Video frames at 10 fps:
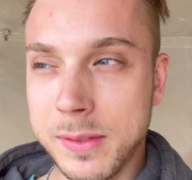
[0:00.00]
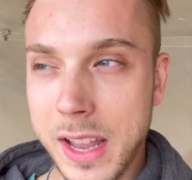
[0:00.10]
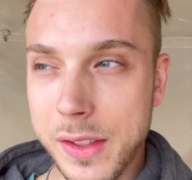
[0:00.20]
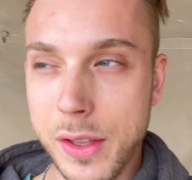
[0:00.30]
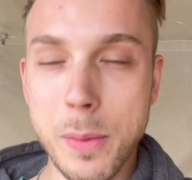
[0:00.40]

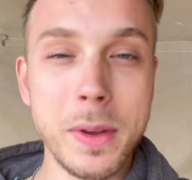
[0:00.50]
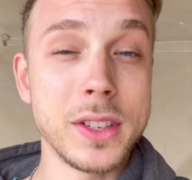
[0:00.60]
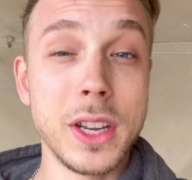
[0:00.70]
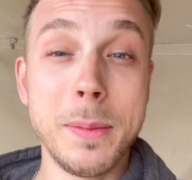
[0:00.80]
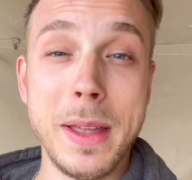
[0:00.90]
Ethiopia is
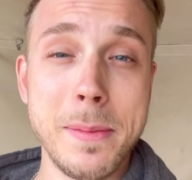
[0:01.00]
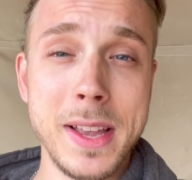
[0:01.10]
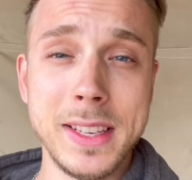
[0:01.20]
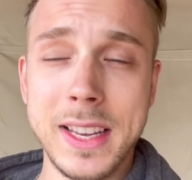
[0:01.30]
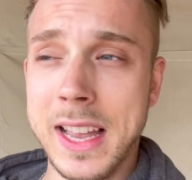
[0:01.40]
going to be
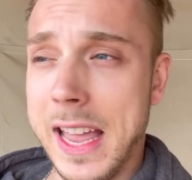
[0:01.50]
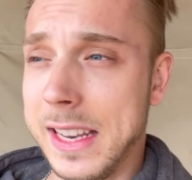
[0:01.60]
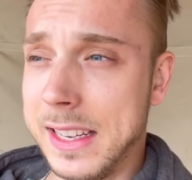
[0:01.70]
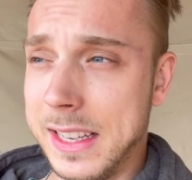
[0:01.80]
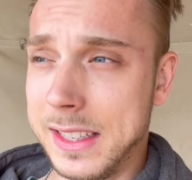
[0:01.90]
amazing,
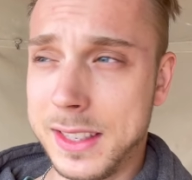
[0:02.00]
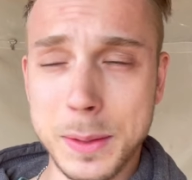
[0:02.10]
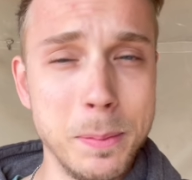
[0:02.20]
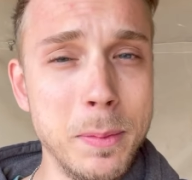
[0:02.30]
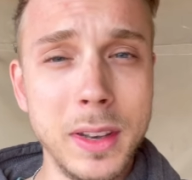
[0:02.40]
and this
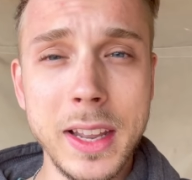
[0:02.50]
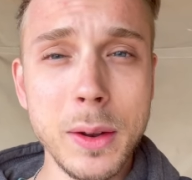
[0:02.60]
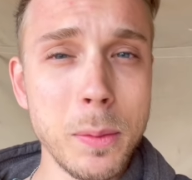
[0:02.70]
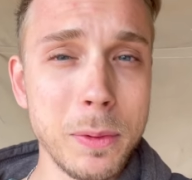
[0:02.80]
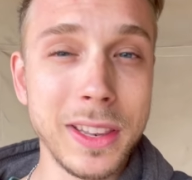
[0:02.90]

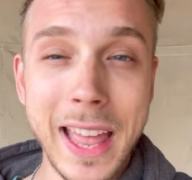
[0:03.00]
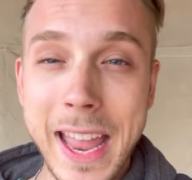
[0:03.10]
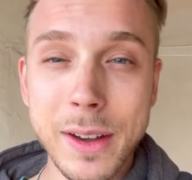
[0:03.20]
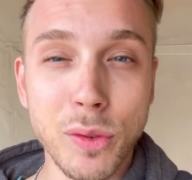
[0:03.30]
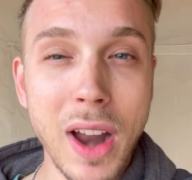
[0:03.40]
little
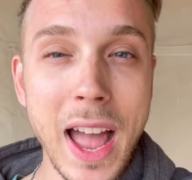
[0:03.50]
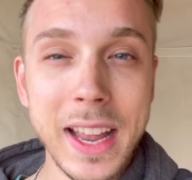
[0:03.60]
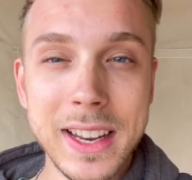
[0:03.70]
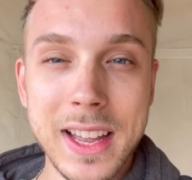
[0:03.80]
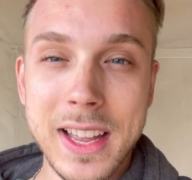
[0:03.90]
plane
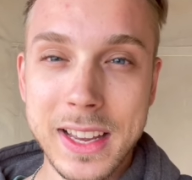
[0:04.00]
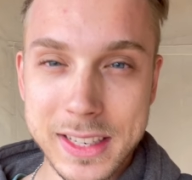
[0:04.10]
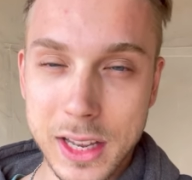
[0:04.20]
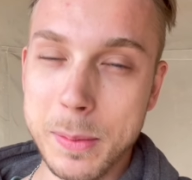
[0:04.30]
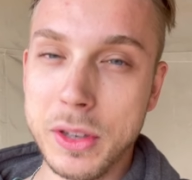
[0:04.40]
ride is
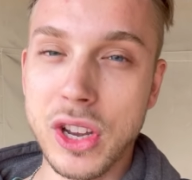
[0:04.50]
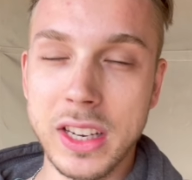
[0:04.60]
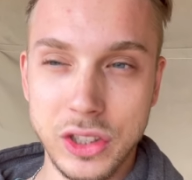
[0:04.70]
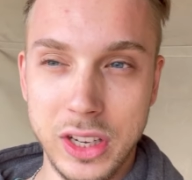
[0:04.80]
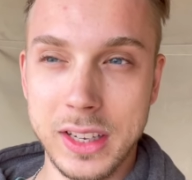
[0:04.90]
going to be challenging.